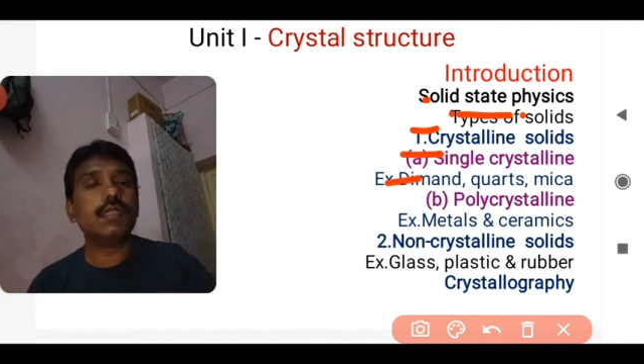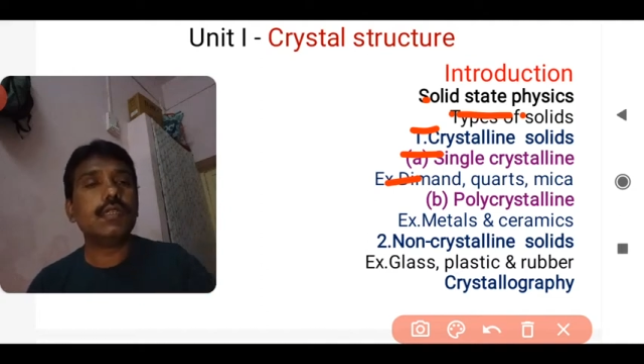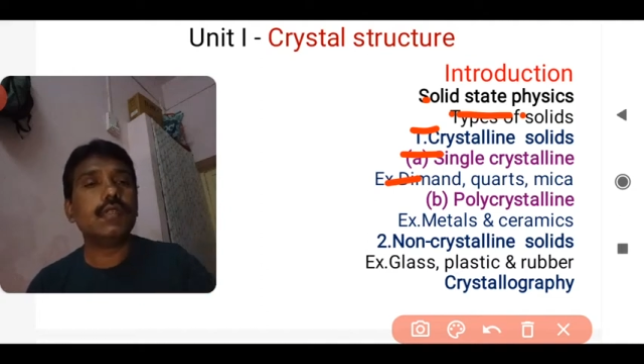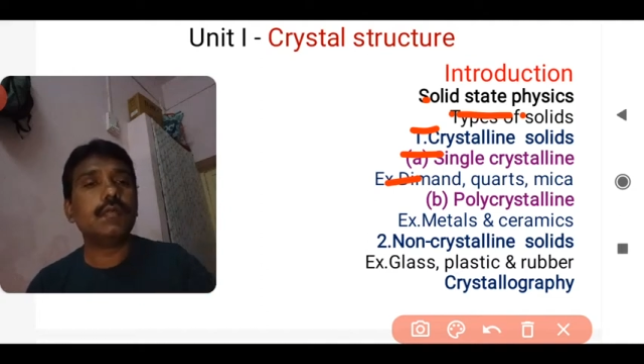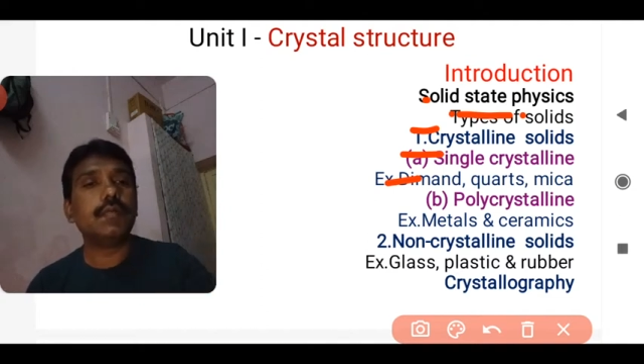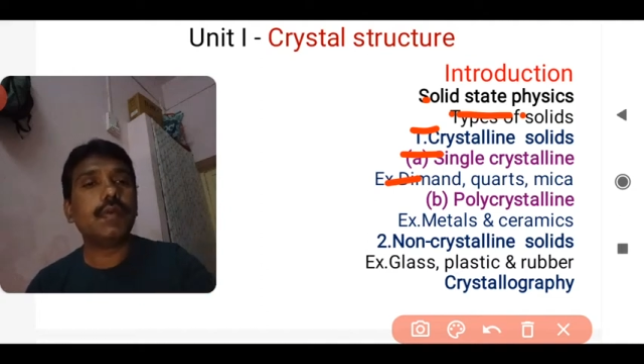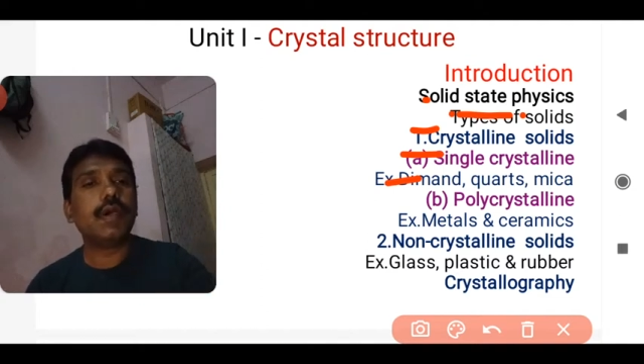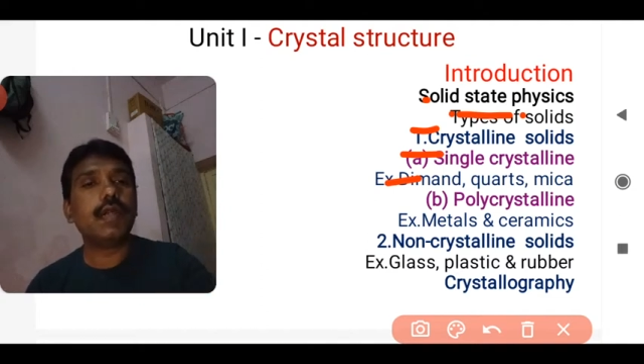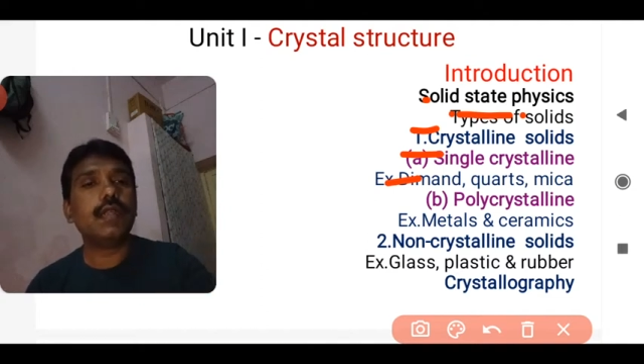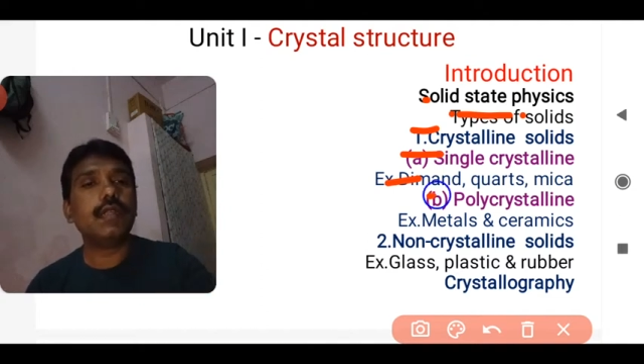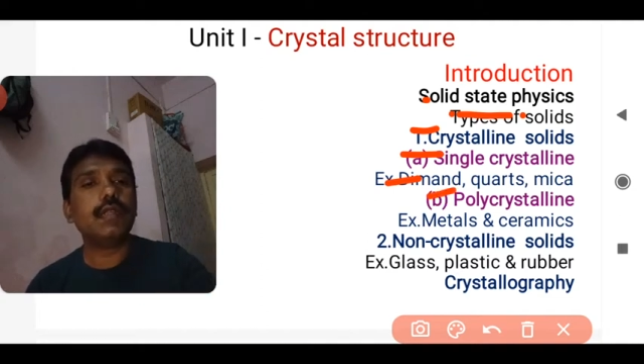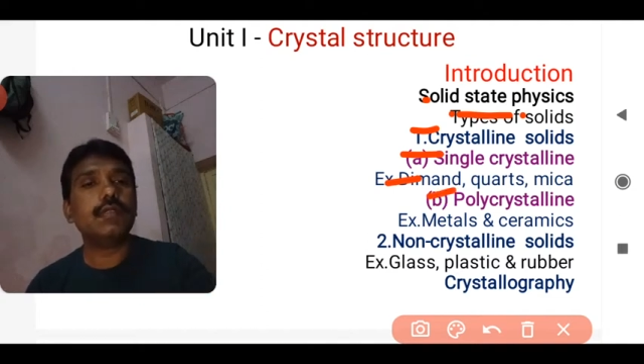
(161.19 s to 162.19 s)
part
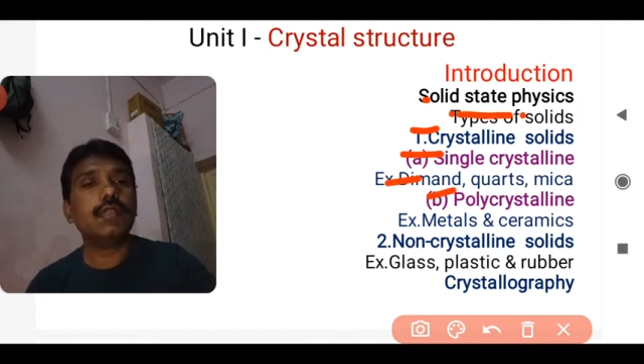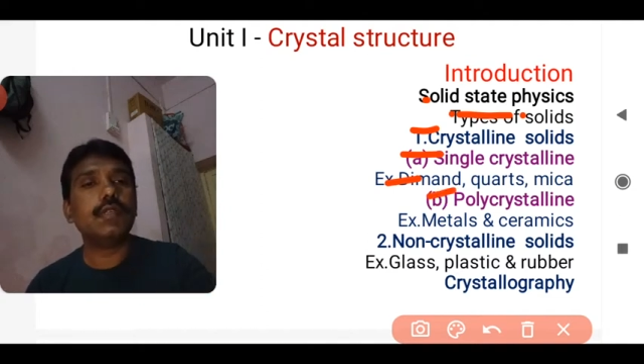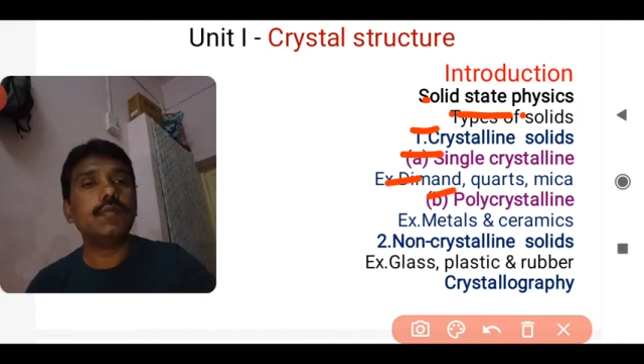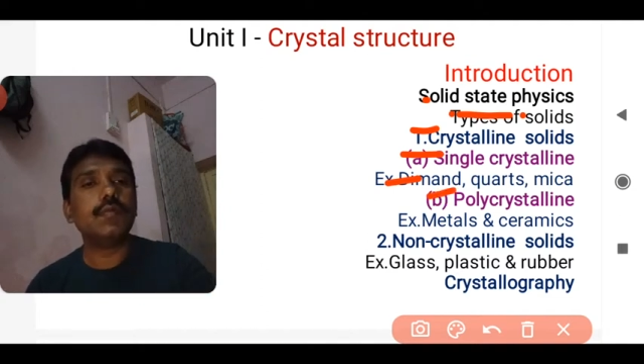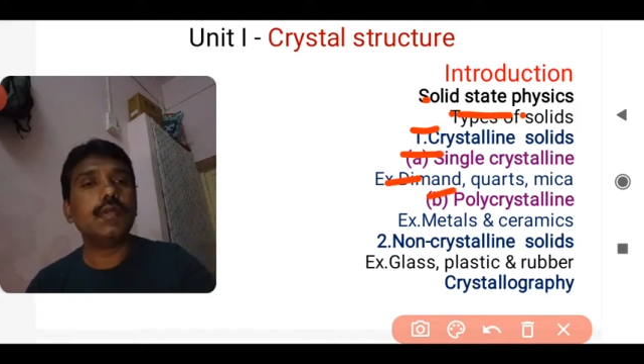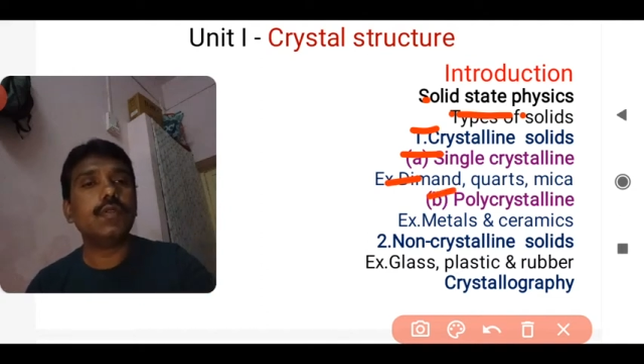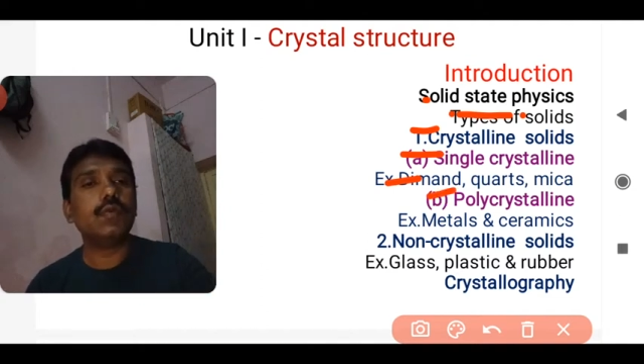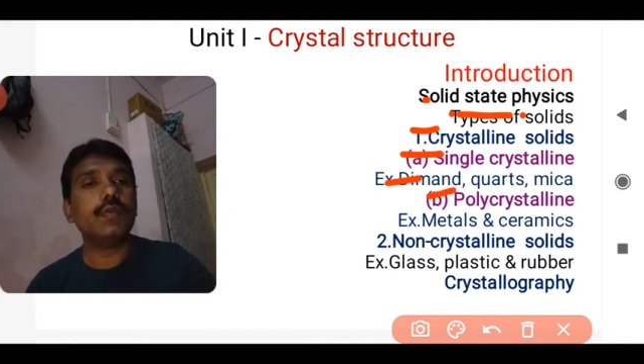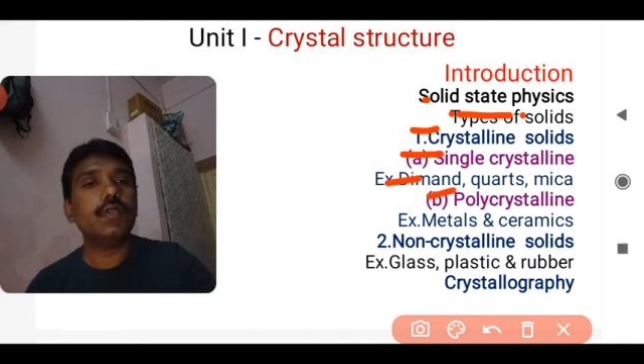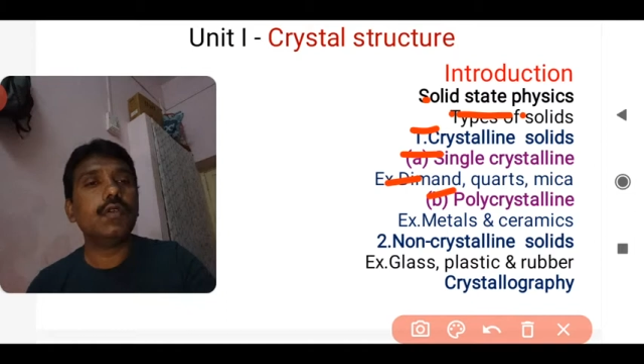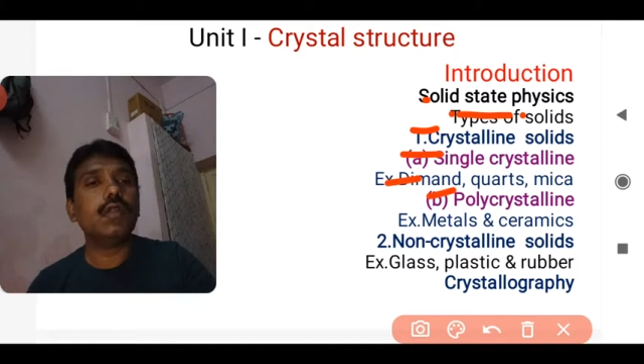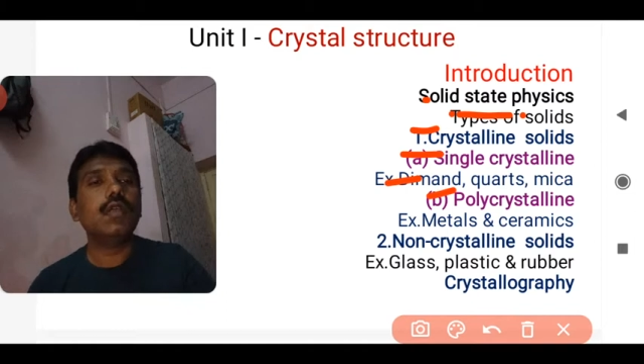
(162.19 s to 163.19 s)
is nothing but to be your
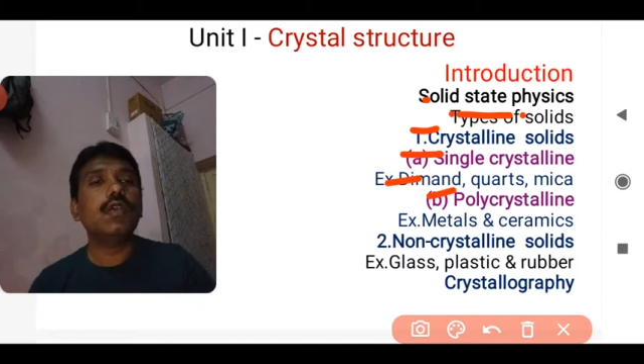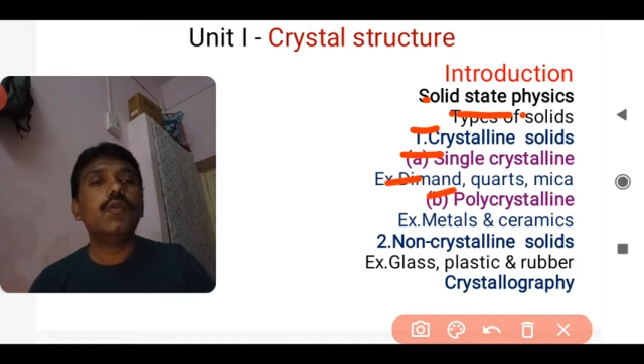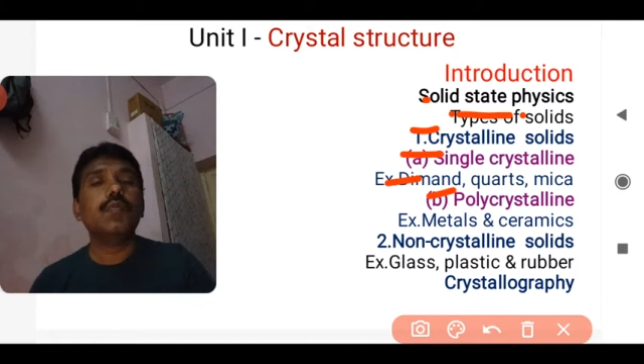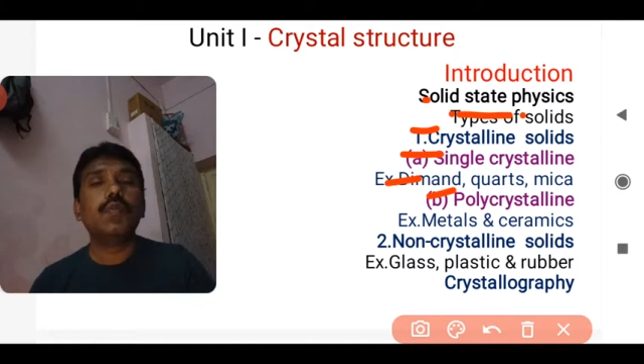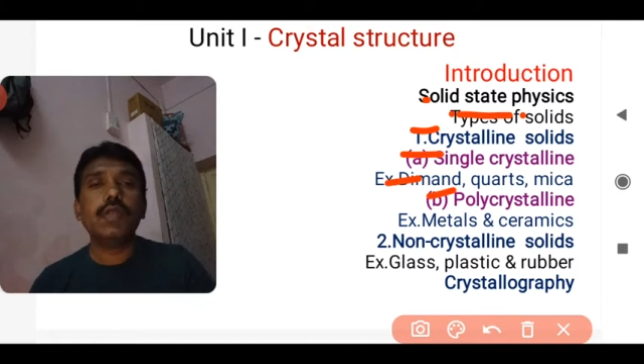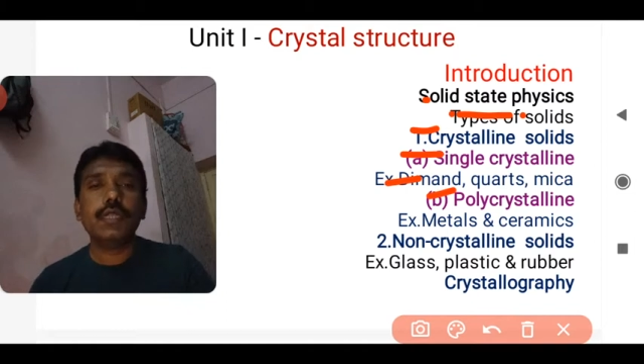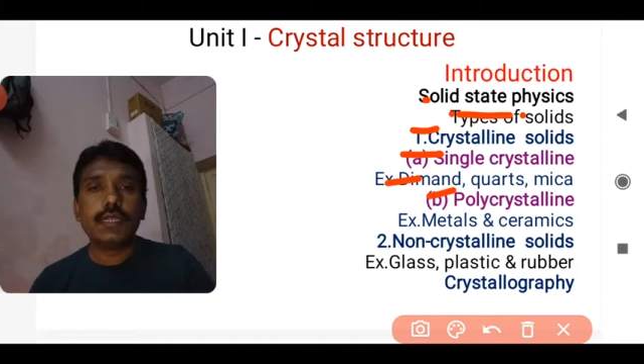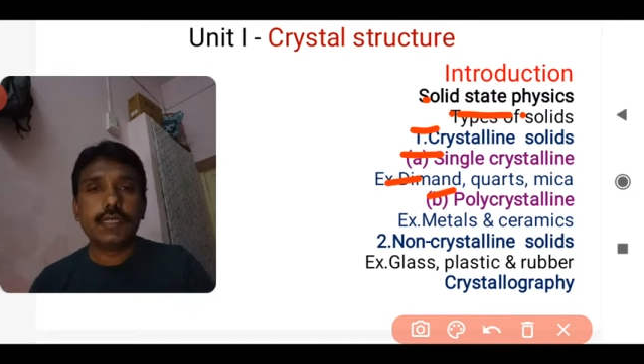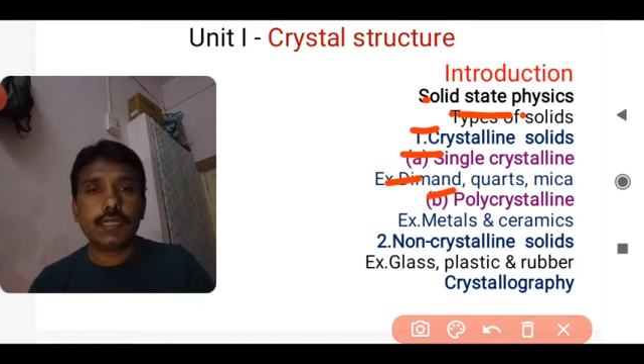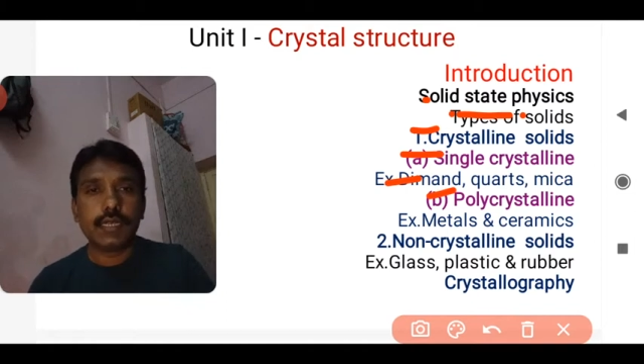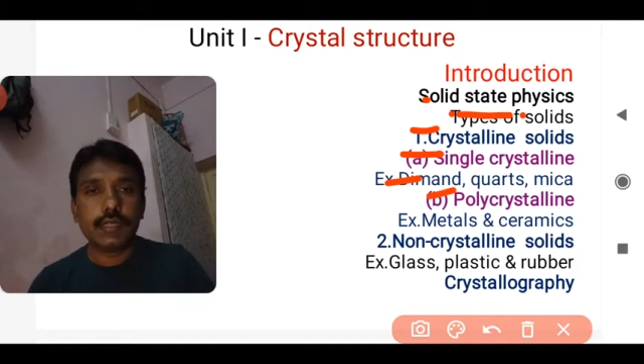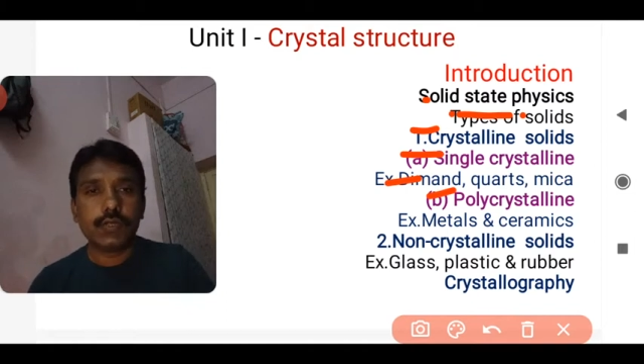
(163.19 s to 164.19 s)

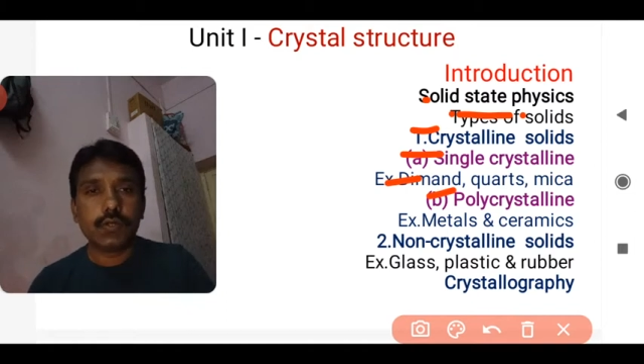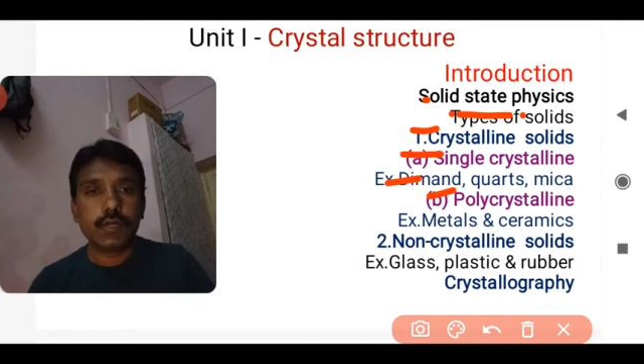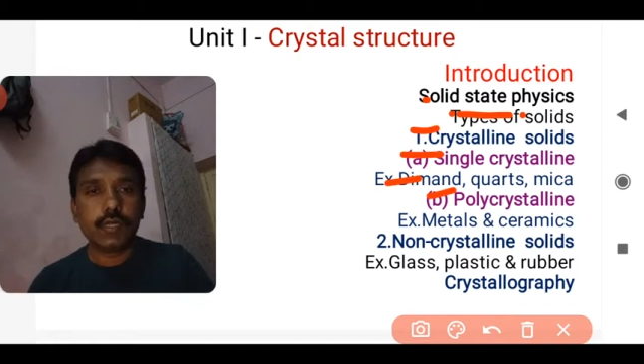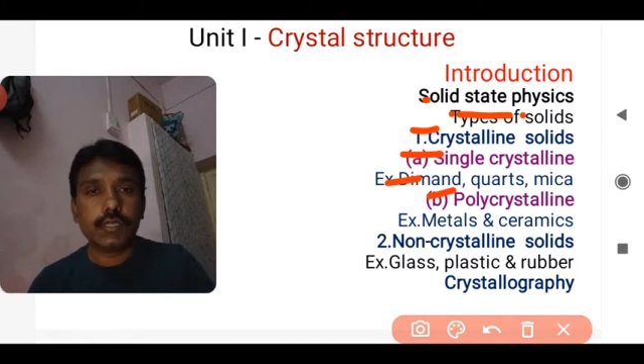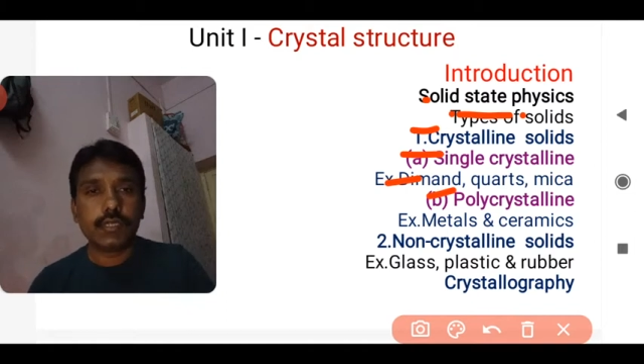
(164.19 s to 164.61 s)
polycrystalline solids.